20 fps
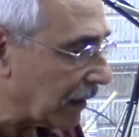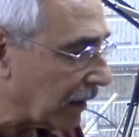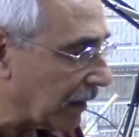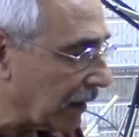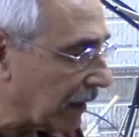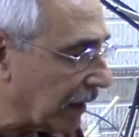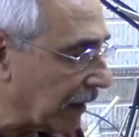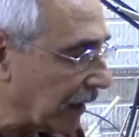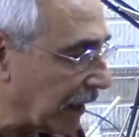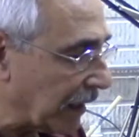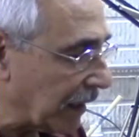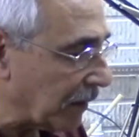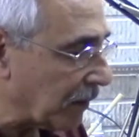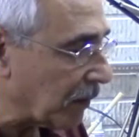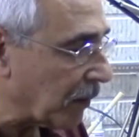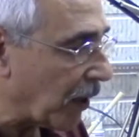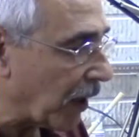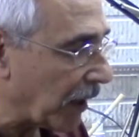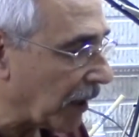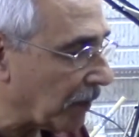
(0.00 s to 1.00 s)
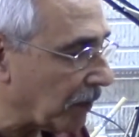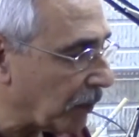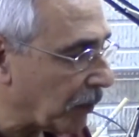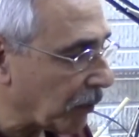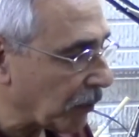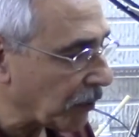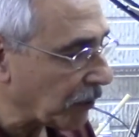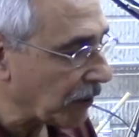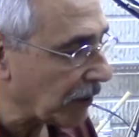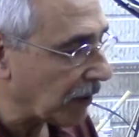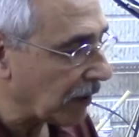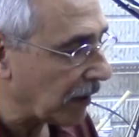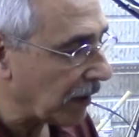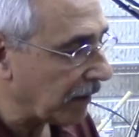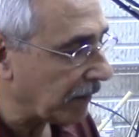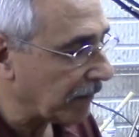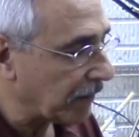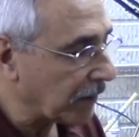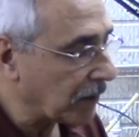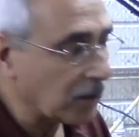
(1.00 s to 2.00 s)
the bottom portion
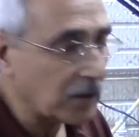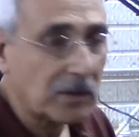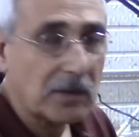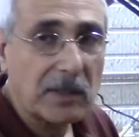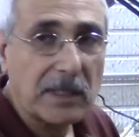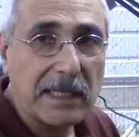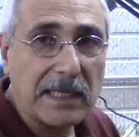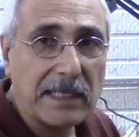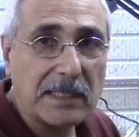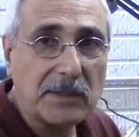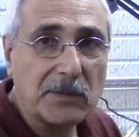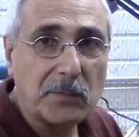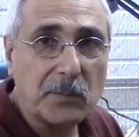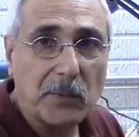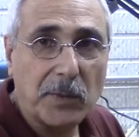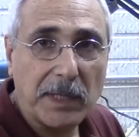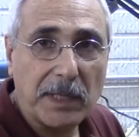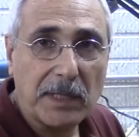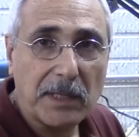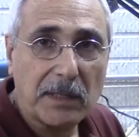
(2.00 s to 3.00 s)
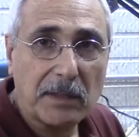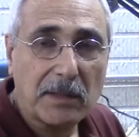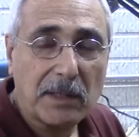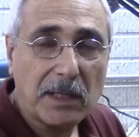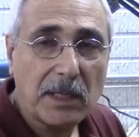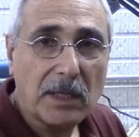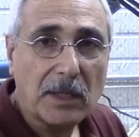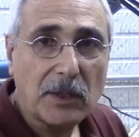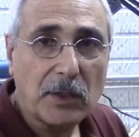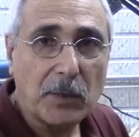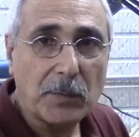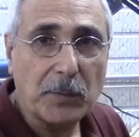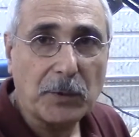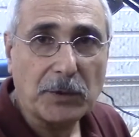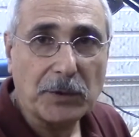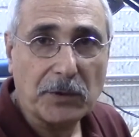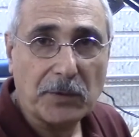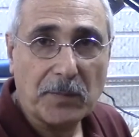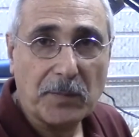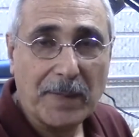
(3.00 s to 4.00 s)
of the girdle is where you
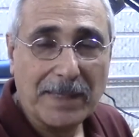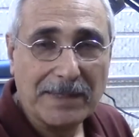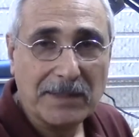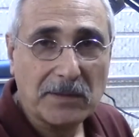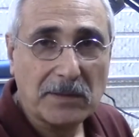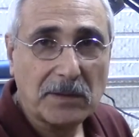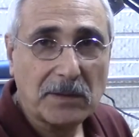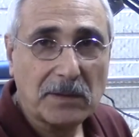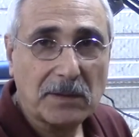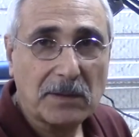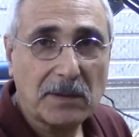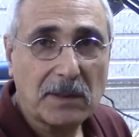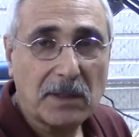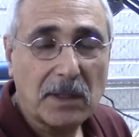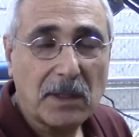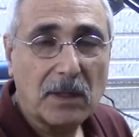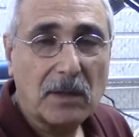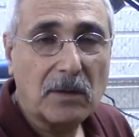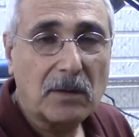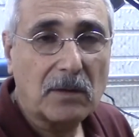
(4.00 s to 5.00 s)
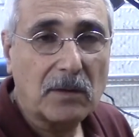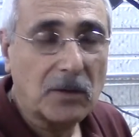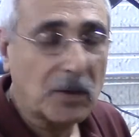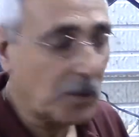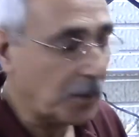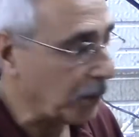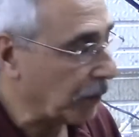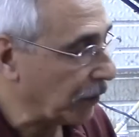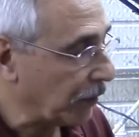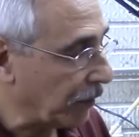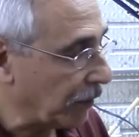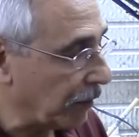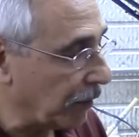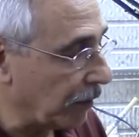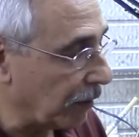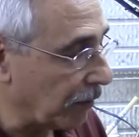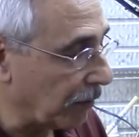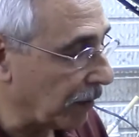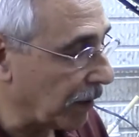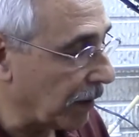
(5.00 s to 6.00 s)
put your bezel or you put
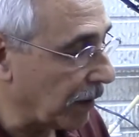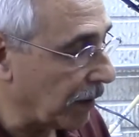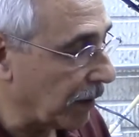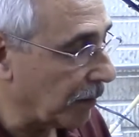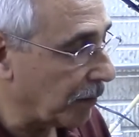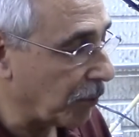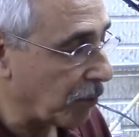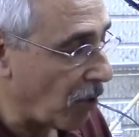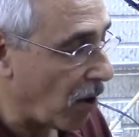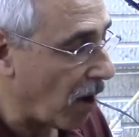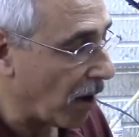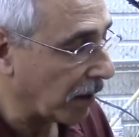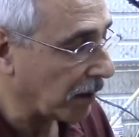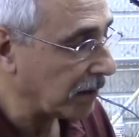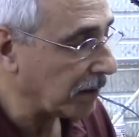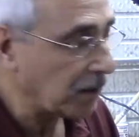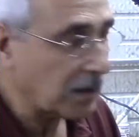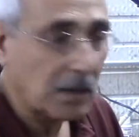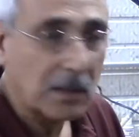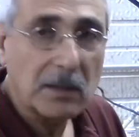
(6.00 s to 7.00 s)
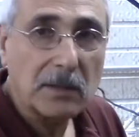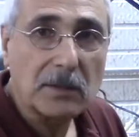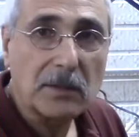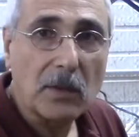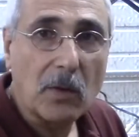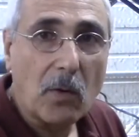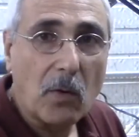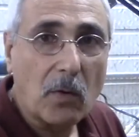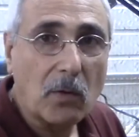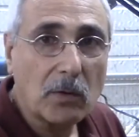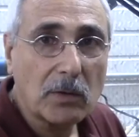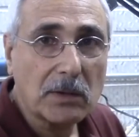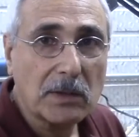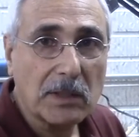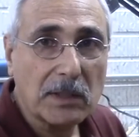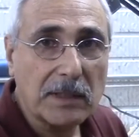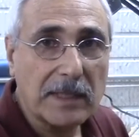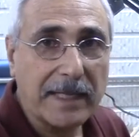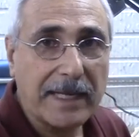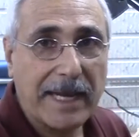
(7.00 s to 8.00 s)
your prongs to
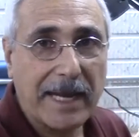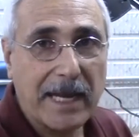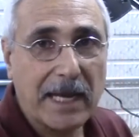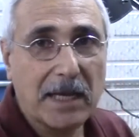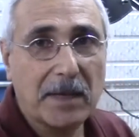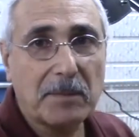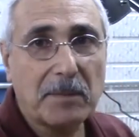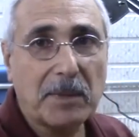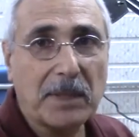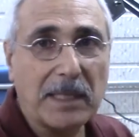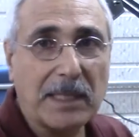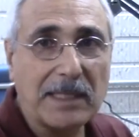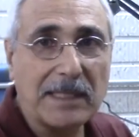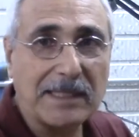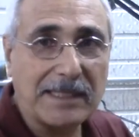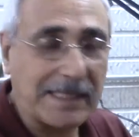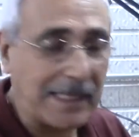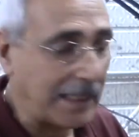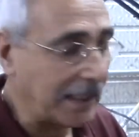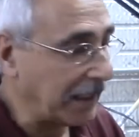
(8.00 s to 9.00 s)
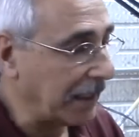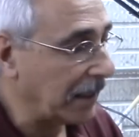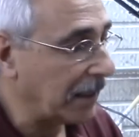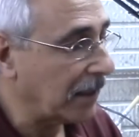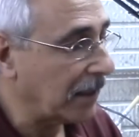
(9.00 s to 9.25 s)
hold the cab in the setting.